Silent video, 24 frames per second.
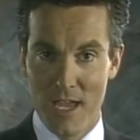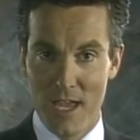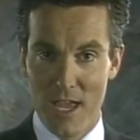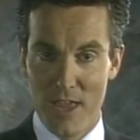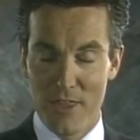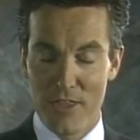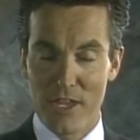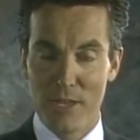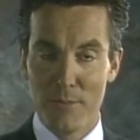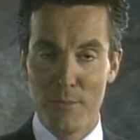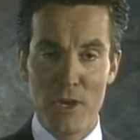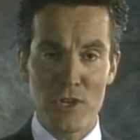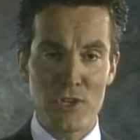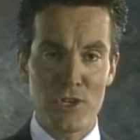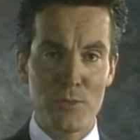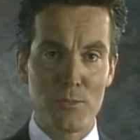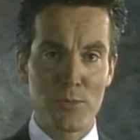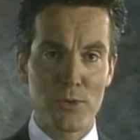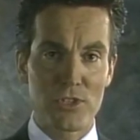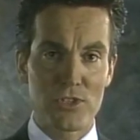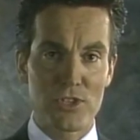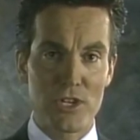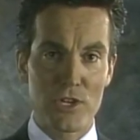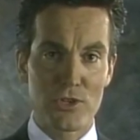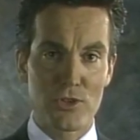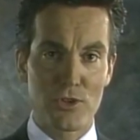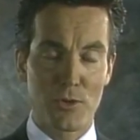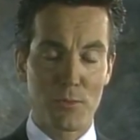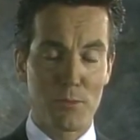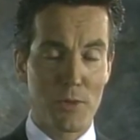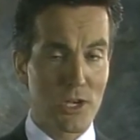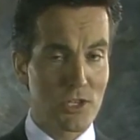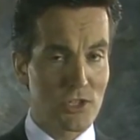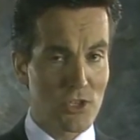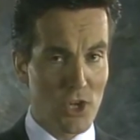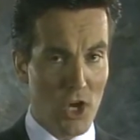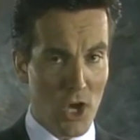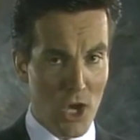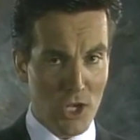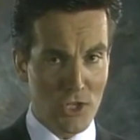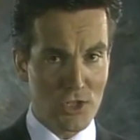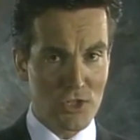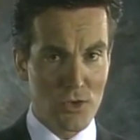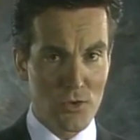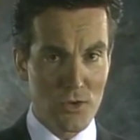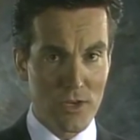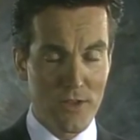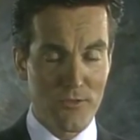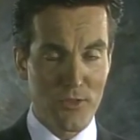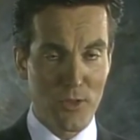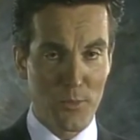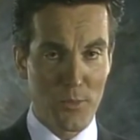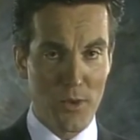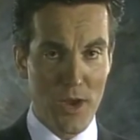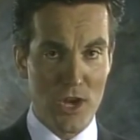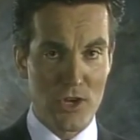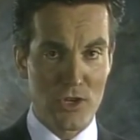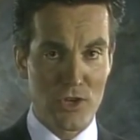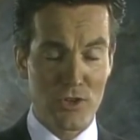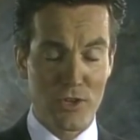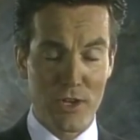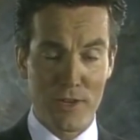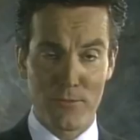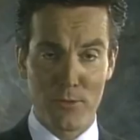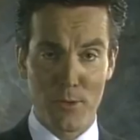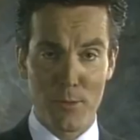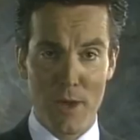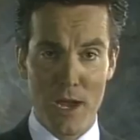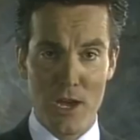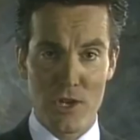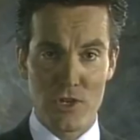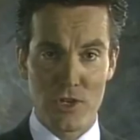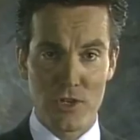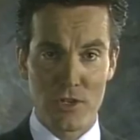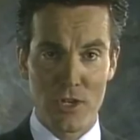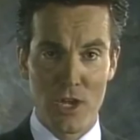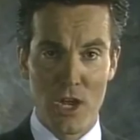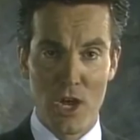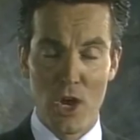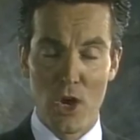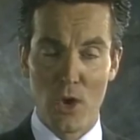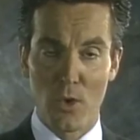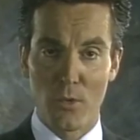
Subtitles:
The admission procedure must also give the patient information